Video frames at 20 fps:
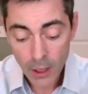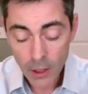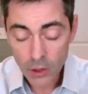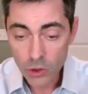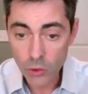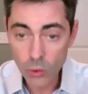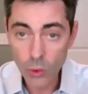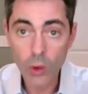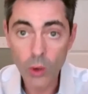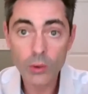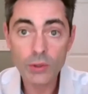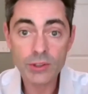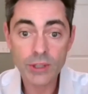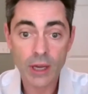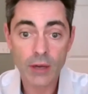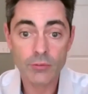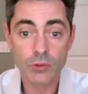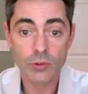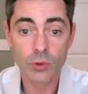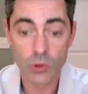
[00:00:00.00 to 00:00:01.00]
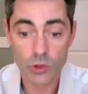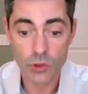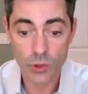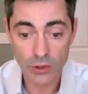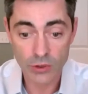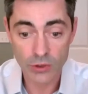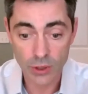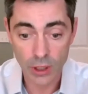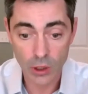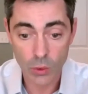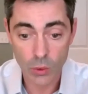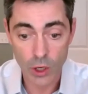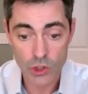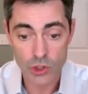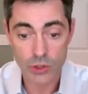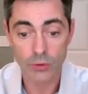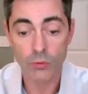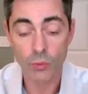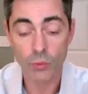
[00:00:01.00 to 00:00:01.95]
you always have to address that question: